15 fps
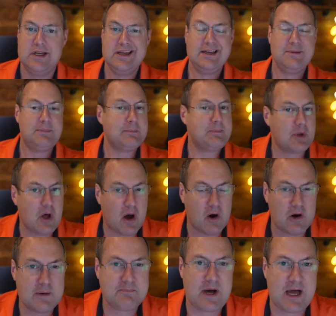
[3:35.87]
People
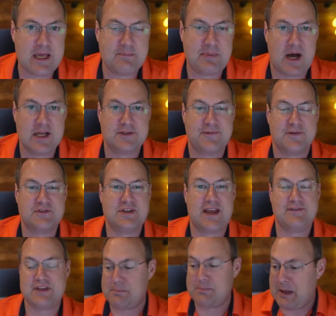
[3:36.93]
aren't buying bonds for
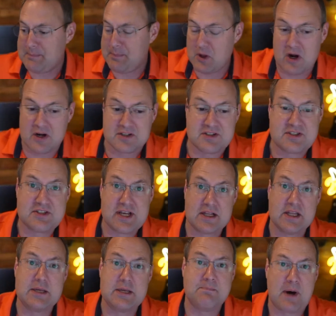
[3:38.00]
safety. People are
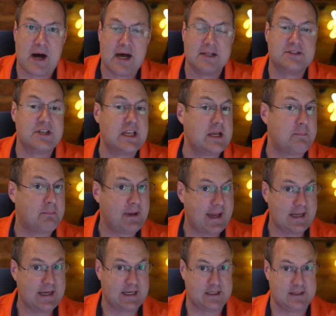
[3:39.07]
selling bonds in a
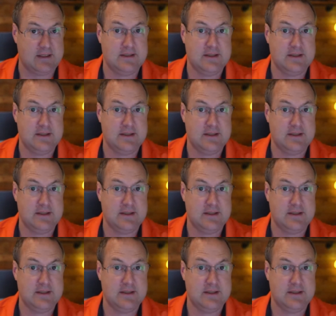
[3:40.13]
panic.